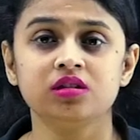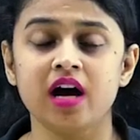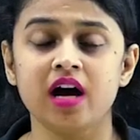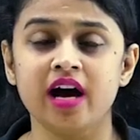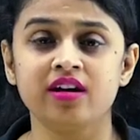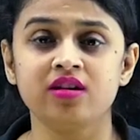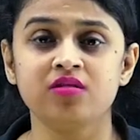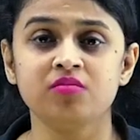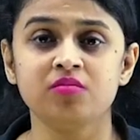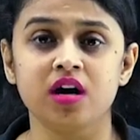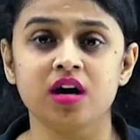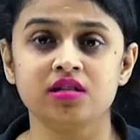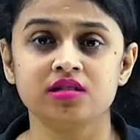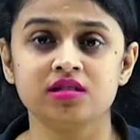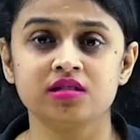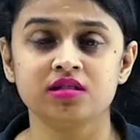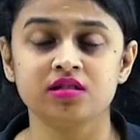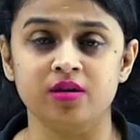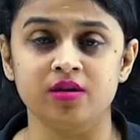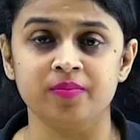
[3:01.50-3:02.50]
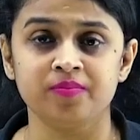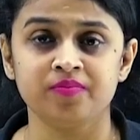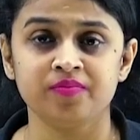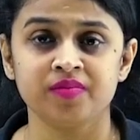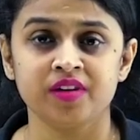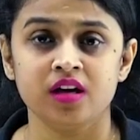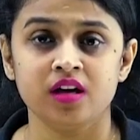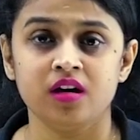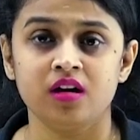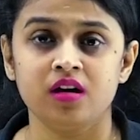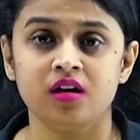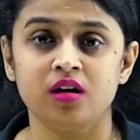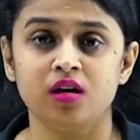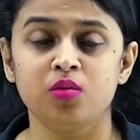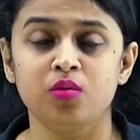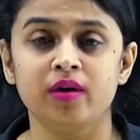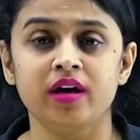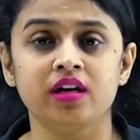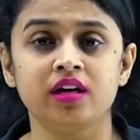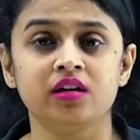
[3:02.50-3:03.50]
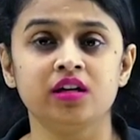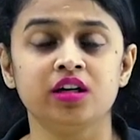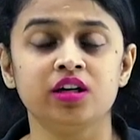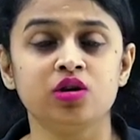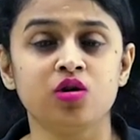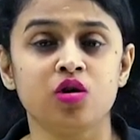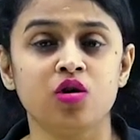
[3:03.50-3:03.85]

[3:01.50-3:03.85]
ironmaster, uh, when he